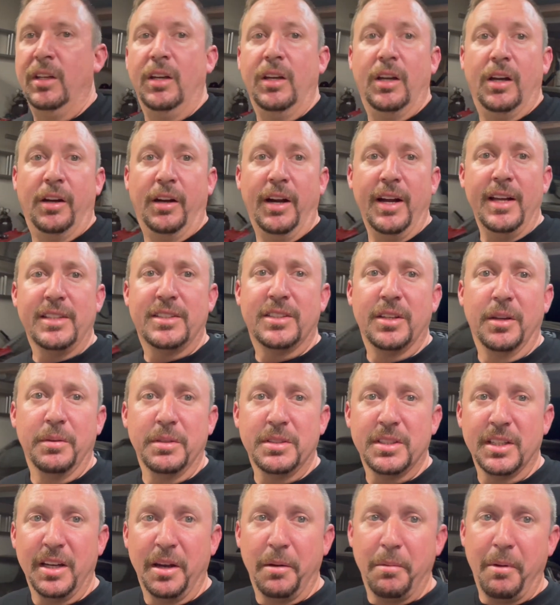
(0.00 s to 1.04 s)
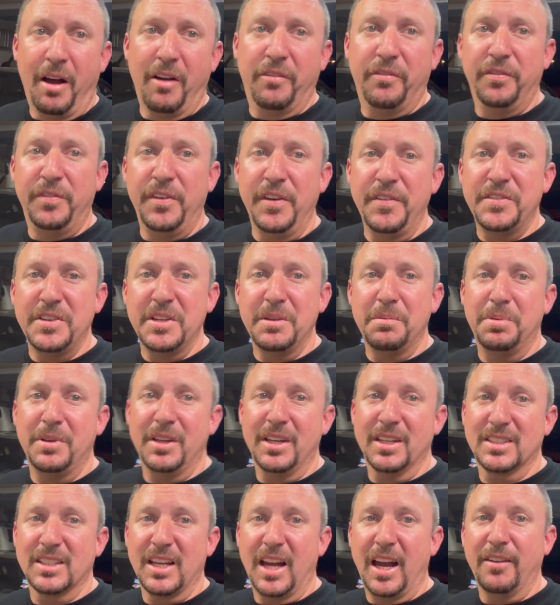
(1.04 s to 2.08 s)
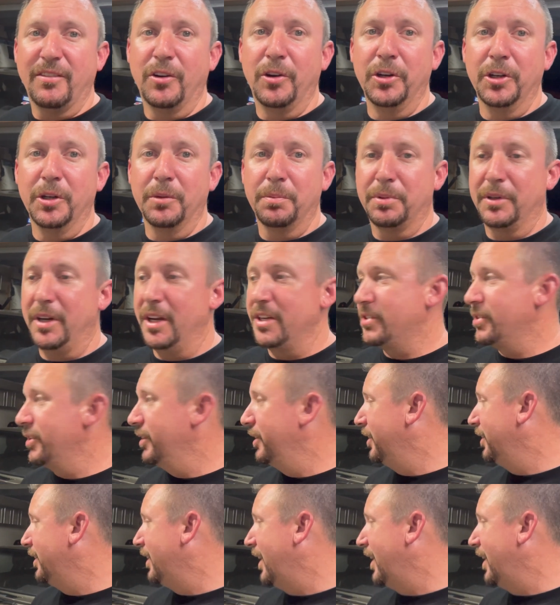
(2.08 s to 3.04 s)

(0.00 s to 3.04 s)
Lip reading: All right, so we're sitting at about 50 PSI of oil pressure.